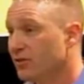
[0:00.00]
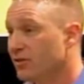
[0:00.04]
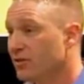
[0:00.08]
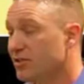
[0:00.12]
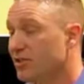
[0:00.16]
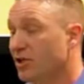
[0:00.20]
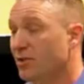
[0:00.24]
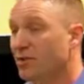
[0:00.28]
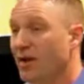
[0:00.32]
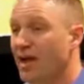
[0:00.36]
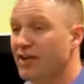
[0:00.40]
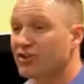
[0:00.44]

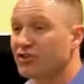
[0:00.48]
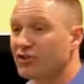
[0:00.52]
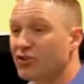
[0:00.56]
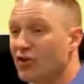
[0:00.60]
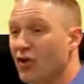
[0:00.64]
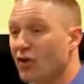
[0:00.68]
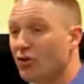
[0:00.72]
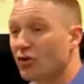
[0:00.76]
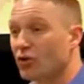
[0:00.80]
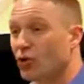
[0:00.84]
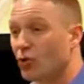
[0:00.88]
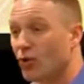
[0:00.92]
So imagine
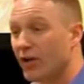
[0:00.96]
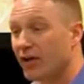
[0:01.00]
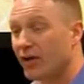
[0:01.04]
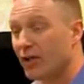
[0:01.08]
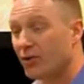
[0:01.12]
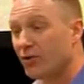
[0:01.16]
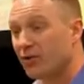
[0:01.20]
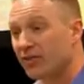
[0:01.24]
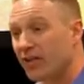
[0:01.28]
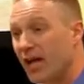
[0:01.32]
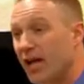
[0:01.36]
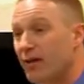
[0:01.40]
Colin
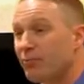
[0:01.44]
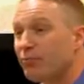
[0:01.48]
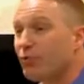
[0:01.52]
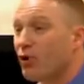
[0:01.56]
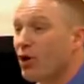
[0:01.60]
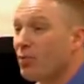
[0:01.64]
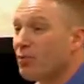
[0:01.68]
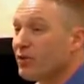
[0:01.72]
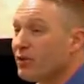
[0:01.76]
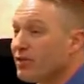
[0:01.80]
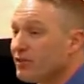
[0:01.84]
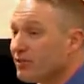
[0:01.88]
Quigley with 8
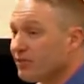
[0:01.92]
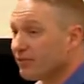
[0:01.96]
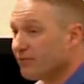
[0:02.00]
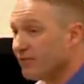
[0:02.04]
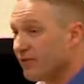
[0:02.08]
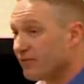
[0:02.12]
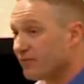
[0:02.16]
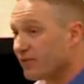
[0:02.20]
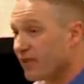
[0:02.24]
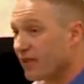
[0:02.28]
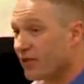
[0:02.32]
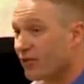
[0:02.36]
properties at
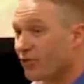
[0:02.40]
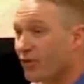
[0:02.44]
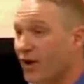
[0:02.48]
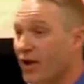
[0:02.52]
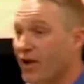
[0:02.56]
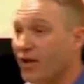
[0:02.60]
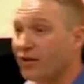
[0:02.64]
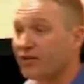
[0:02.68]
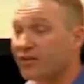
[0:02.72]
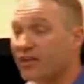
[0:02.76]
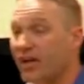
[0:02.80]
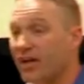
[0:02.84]
15
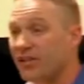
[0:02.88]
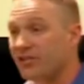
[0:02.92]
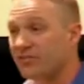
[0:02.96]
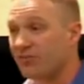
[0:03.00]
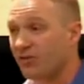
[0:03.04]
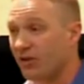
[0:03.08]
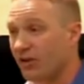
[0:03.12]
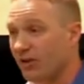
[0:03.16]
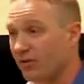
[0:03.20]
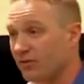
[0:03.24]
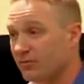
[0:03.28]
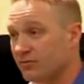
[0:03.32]
grand cash
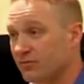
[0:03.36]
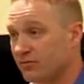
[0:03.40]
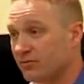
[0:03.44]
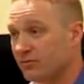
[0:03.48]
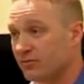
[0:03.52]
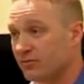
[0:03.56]
flow.